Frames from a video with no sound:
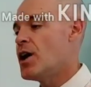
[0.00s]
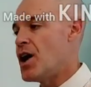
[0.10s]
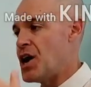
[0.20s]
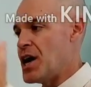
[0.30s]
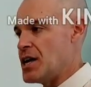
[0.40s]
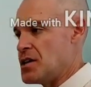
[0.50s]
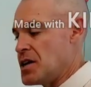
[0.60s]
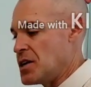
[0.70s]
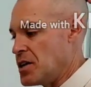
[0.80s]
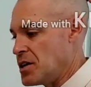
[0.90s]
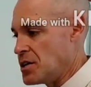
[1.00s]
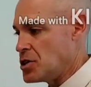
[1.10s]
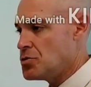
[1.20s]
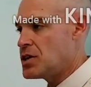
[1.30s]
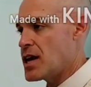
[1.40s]
uh, and, and, and,
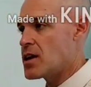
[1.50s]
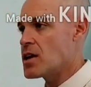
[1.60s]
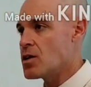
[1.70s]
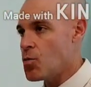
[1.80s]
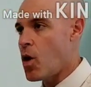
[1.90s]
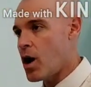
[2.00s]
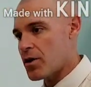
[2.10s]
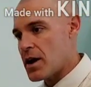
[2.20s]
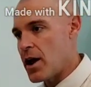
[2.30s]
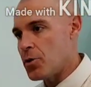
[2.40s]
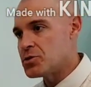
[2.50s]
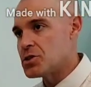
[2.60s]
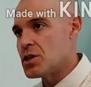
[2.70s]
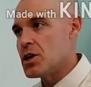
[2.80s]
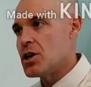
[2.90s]
you taking in water
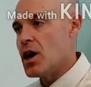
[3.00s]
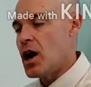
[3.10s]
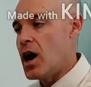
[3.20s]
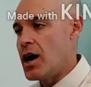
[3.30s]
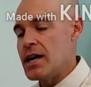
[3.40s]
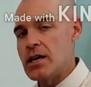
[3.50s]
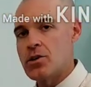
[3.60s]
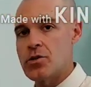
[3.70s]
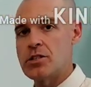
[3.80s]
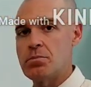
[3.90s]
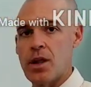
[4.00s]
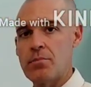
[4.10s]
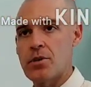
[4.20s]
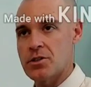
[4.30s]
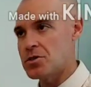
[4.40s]
helps uh, increase
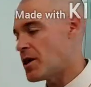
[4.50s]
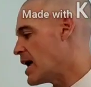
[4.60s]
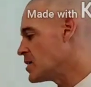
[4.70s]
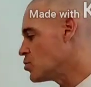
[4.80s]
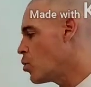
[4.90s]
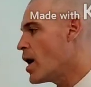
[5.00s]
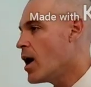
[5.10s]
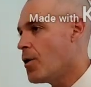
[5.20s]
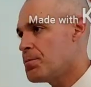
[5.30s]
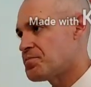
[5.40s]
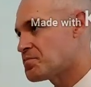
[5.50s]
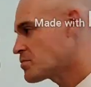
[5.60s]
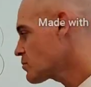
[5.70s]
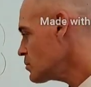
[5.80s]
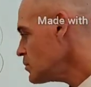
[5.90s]
blood pressure as well.
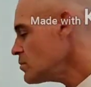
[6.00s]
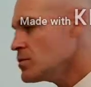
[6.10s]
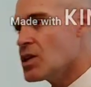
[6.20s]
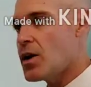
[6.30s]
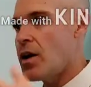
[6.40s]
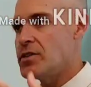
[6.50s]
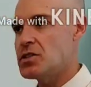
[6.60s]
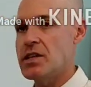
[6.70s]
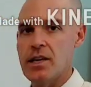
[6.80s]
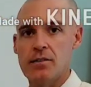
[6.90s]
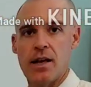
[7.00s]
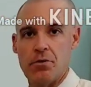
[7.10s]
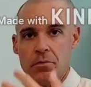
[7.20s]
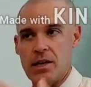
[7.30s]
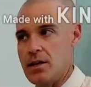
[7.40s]
Obviously, that
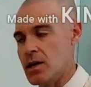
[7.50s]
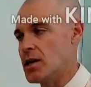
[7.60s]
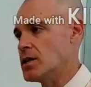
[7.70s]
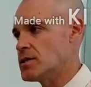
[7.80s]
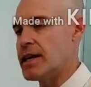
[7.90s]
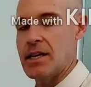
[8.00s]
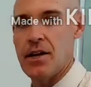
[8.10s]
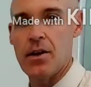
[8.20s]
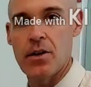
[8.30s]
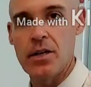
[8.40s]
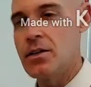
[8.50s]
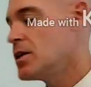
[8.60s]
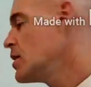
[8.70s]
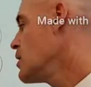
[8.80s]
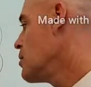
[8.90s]
would be uh, secondary,
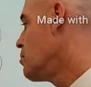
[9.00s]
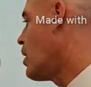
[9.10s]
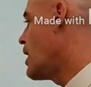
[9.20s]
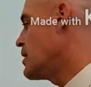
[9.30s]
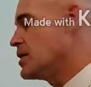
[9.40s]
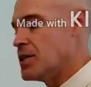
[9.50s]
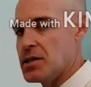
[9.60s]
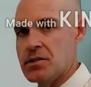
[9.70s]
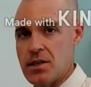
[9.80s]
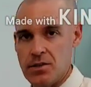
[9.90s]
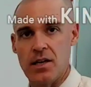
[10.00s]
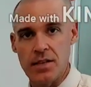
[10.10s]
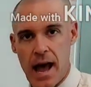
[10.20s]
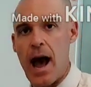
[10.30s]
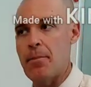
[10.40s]
but it does it does
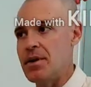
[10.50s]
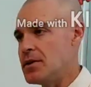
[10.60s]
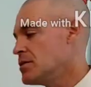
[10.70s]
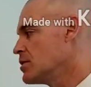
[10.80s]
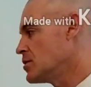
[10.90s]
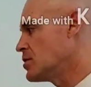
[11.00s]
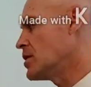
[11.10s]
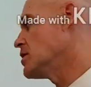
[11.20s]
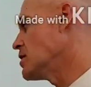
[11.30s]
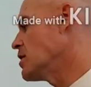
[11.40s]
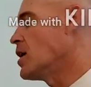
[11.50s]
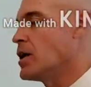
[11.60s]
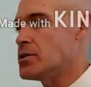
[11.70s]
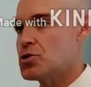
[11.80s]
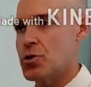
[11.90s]
happen. It, it uh,
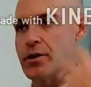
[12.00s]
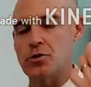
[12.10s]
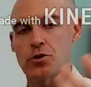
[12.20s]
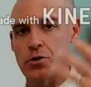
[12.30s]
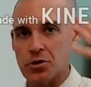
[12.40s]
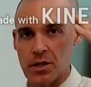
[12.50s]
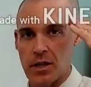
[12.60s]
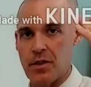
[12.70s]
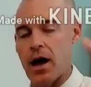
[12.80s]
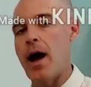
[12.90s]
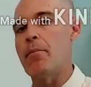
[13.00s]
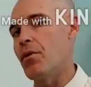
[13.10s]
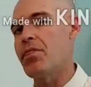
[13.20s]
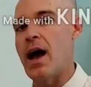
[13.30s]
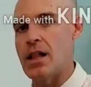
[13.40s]
triggers thirst in the
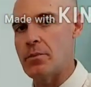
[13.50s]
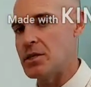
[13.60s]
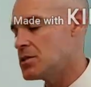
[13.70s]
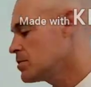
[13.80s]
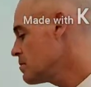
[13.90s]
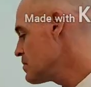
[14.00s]
hypothalamus.